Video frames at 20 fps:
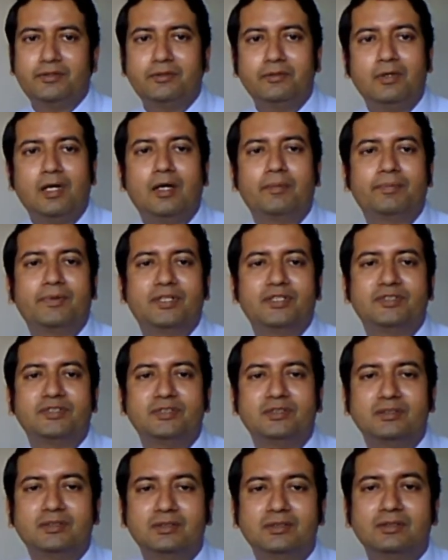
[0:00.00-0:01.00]
to
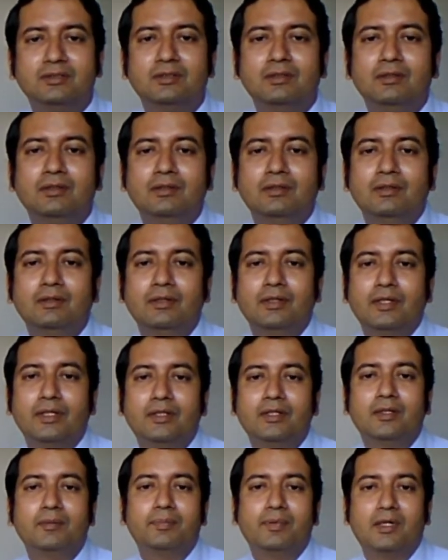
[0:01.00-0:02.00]
operations
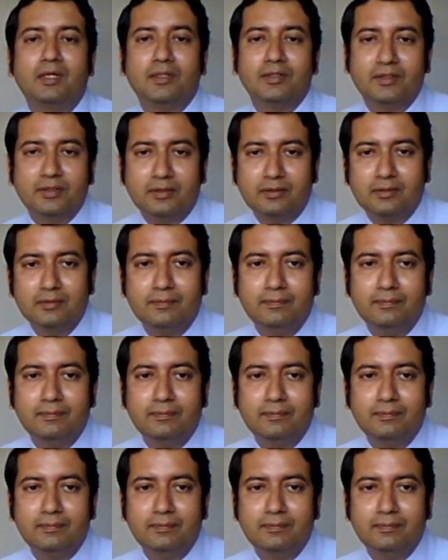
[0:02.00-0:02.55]
in a project.